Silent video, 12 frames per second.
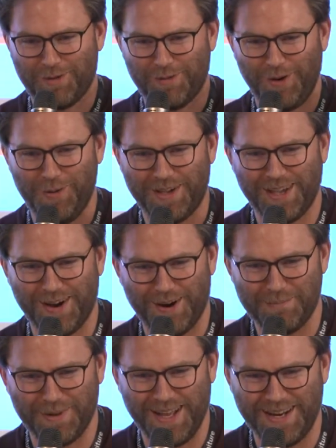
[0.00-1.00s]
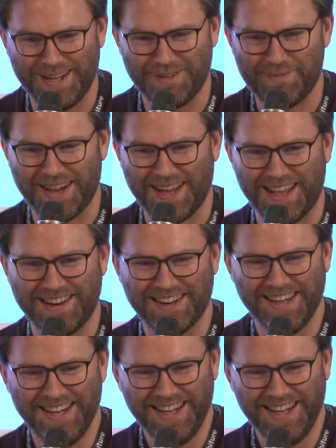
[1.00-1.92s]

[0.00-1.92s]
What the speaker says: for OKR planning in my head.